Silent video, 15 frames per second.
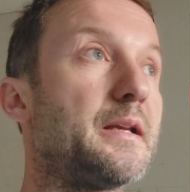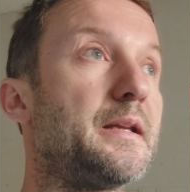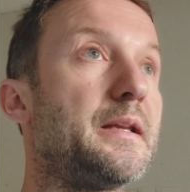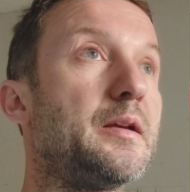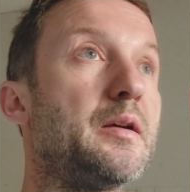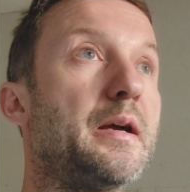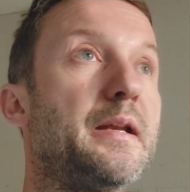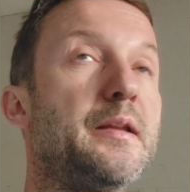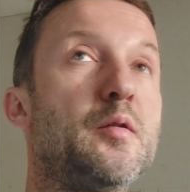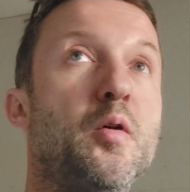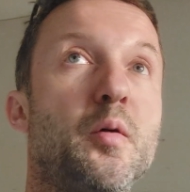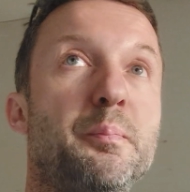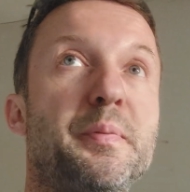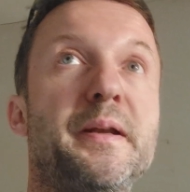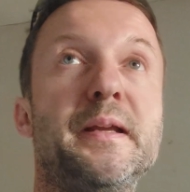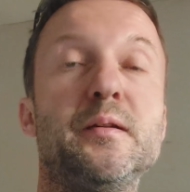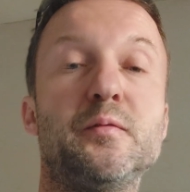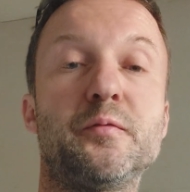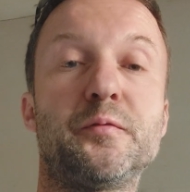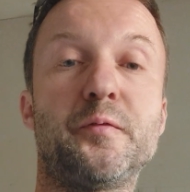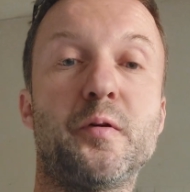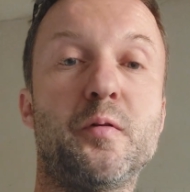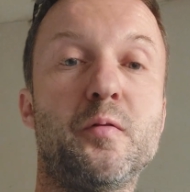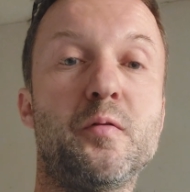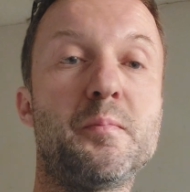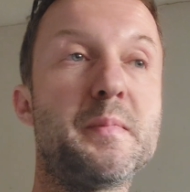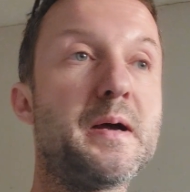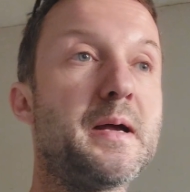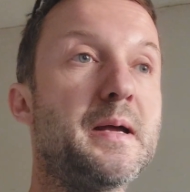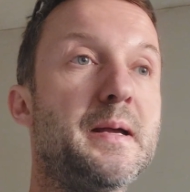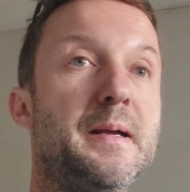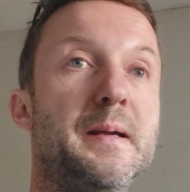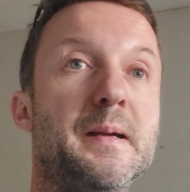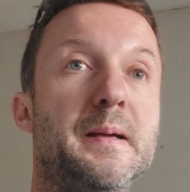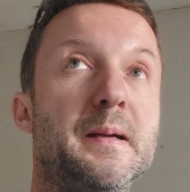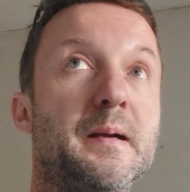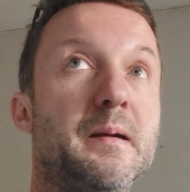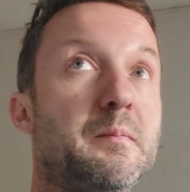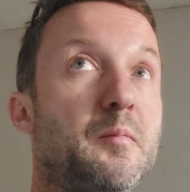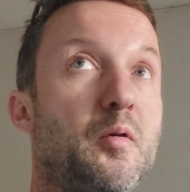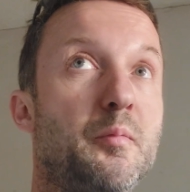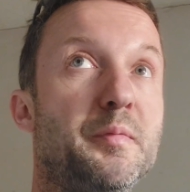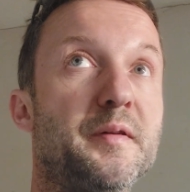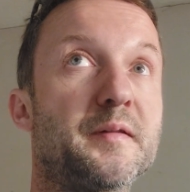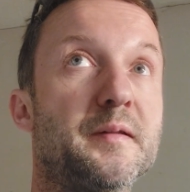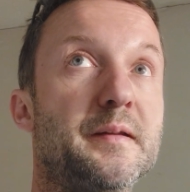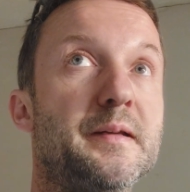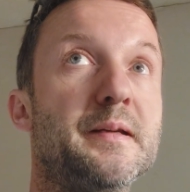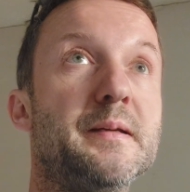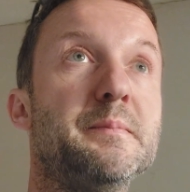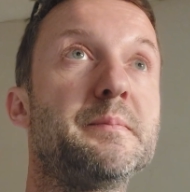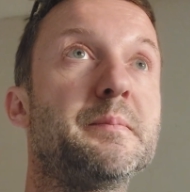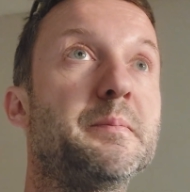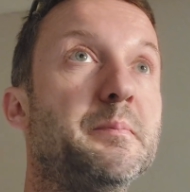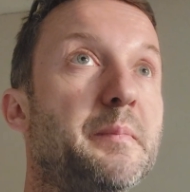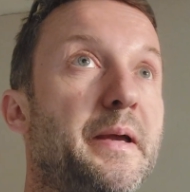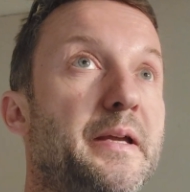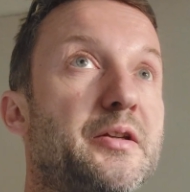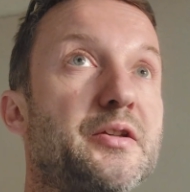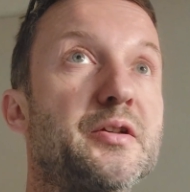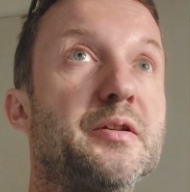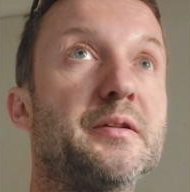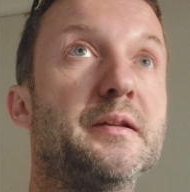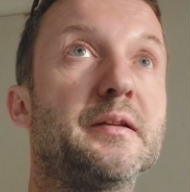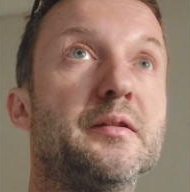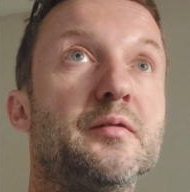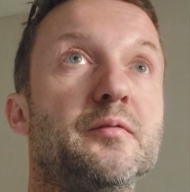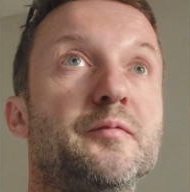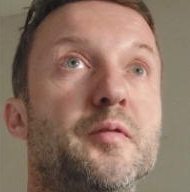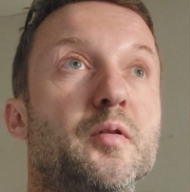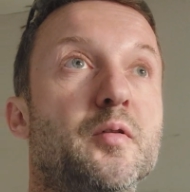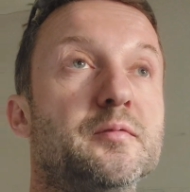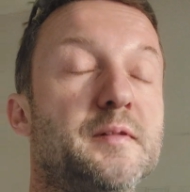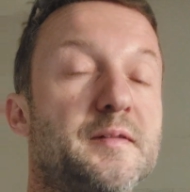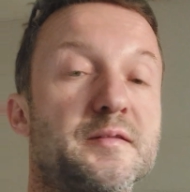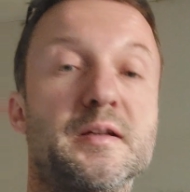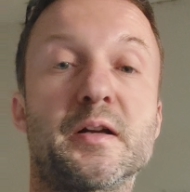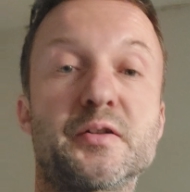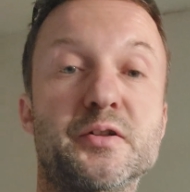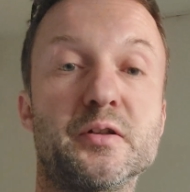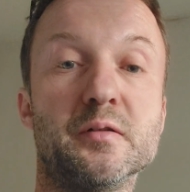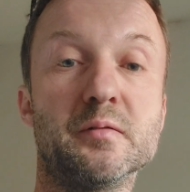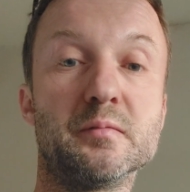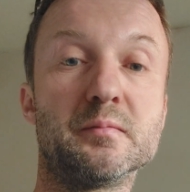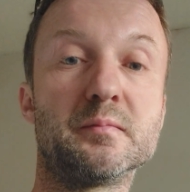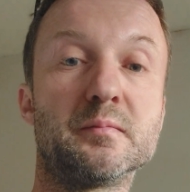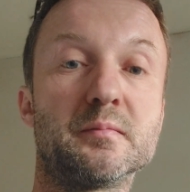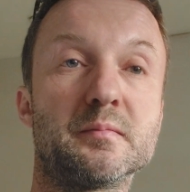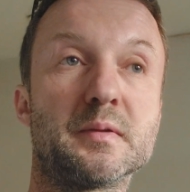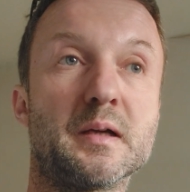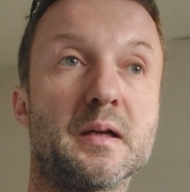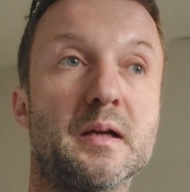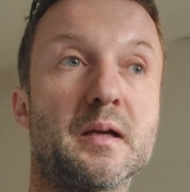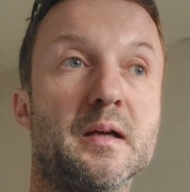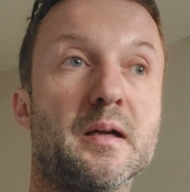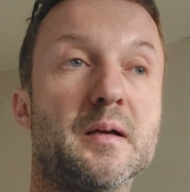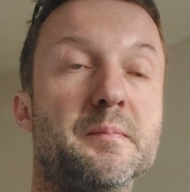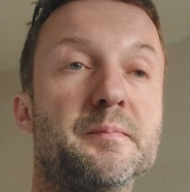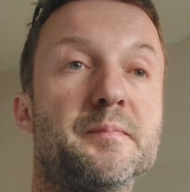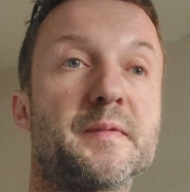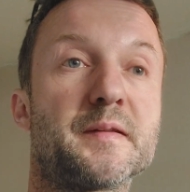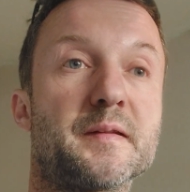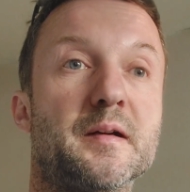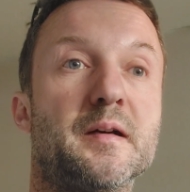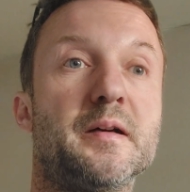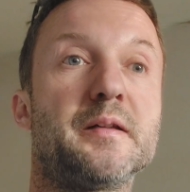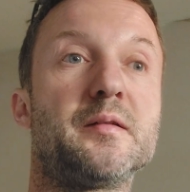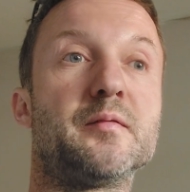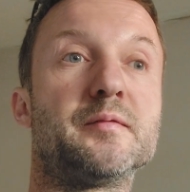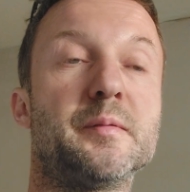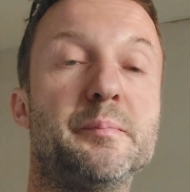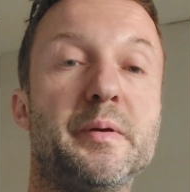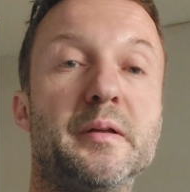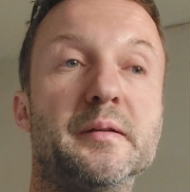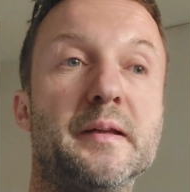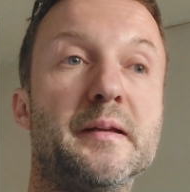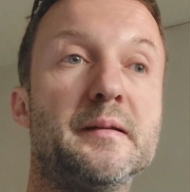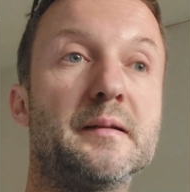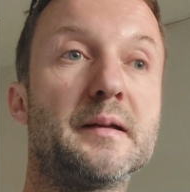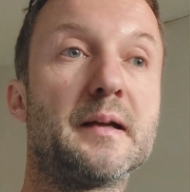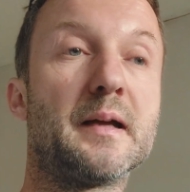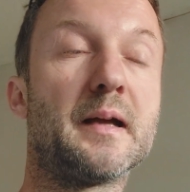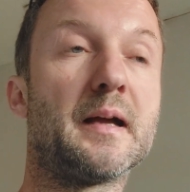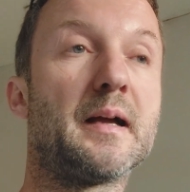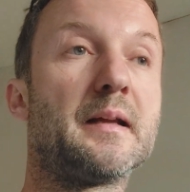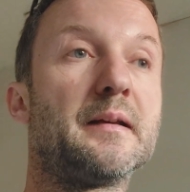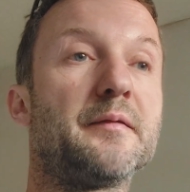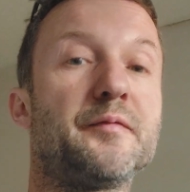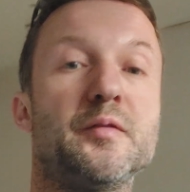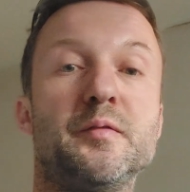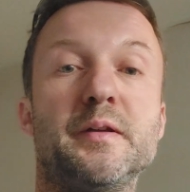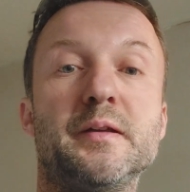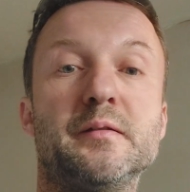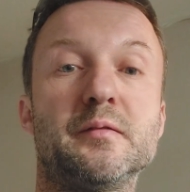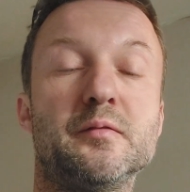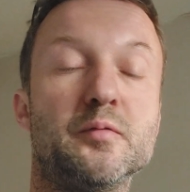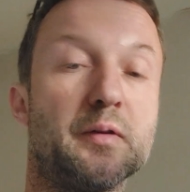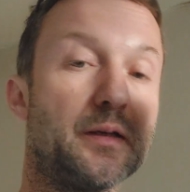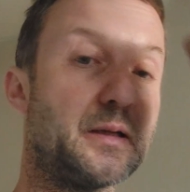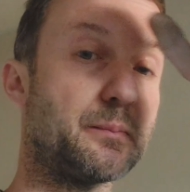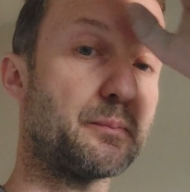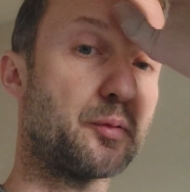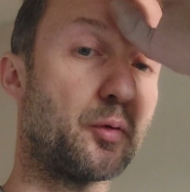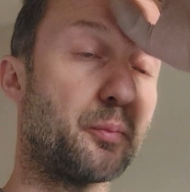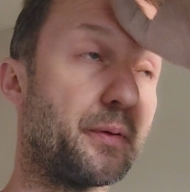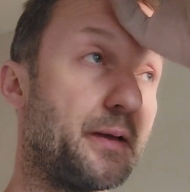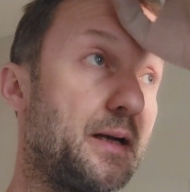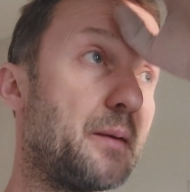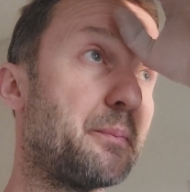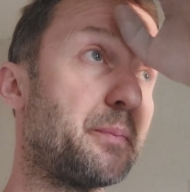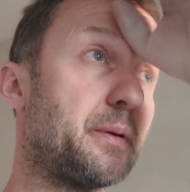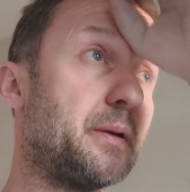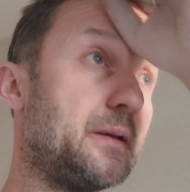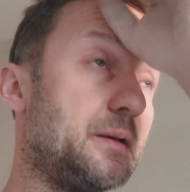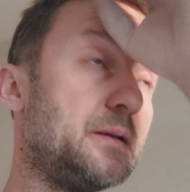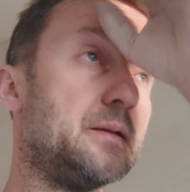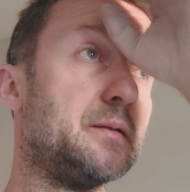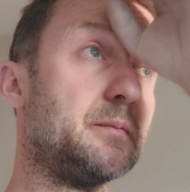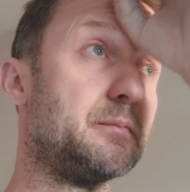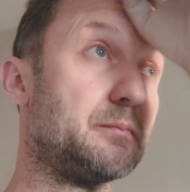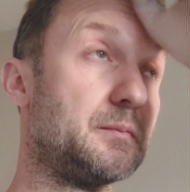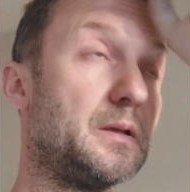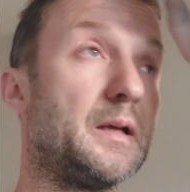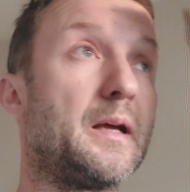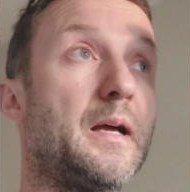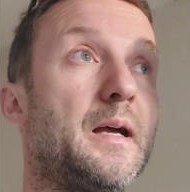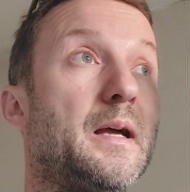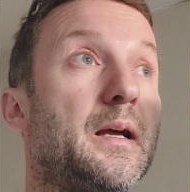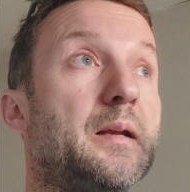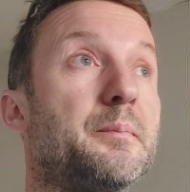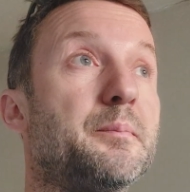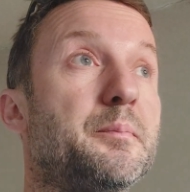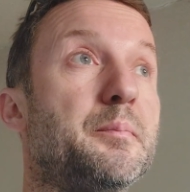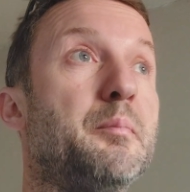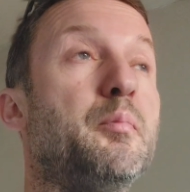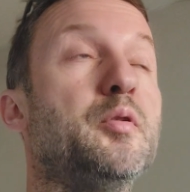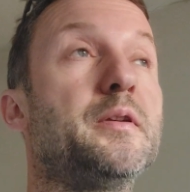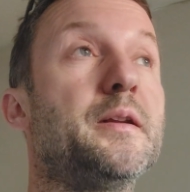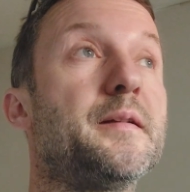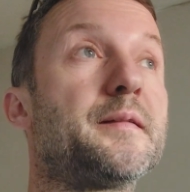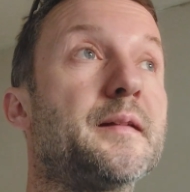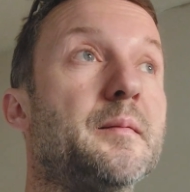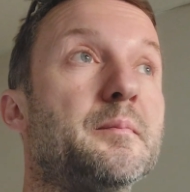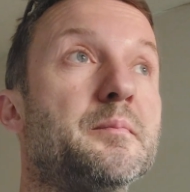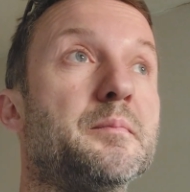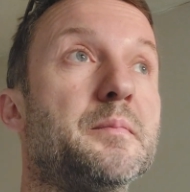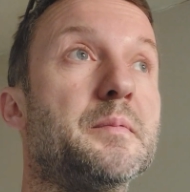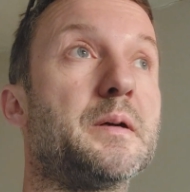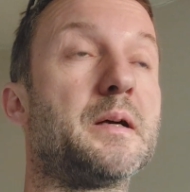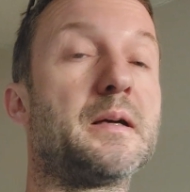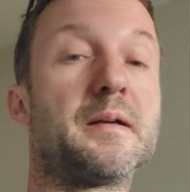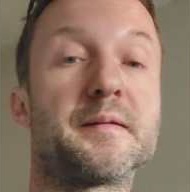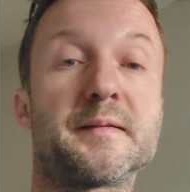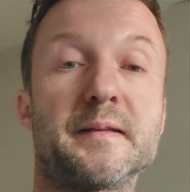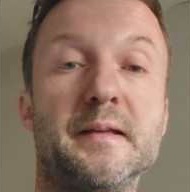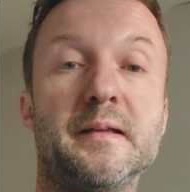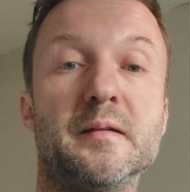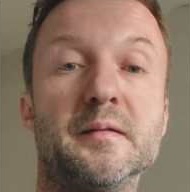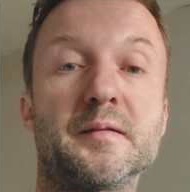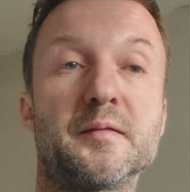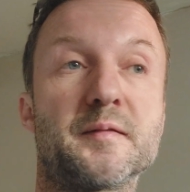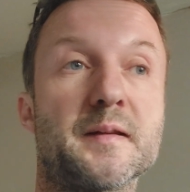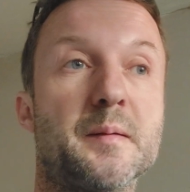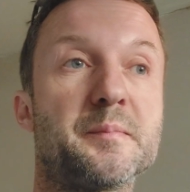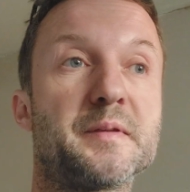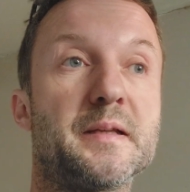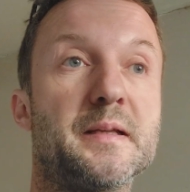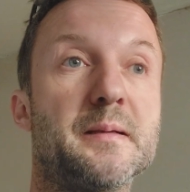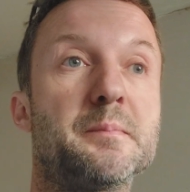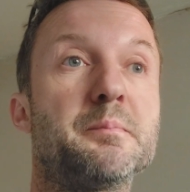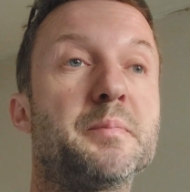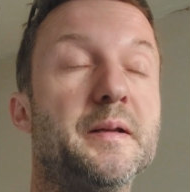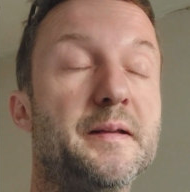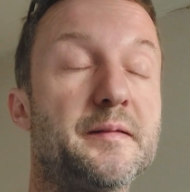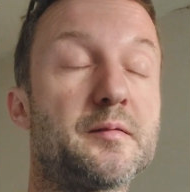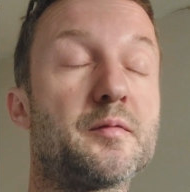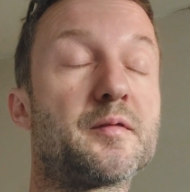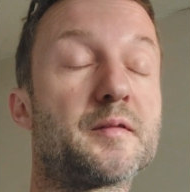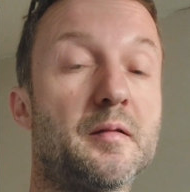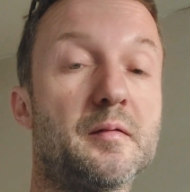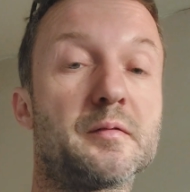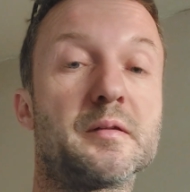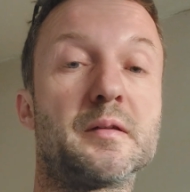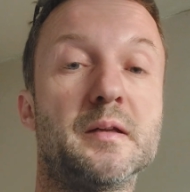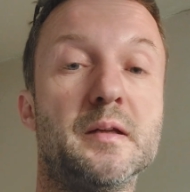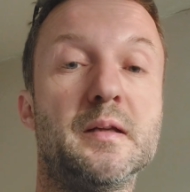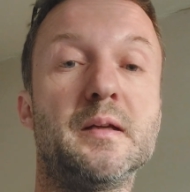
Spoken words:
any opening to form, obviously make sure that you follow the structural side of the building, and if you need to do any propping up and putting some steels or something, please consult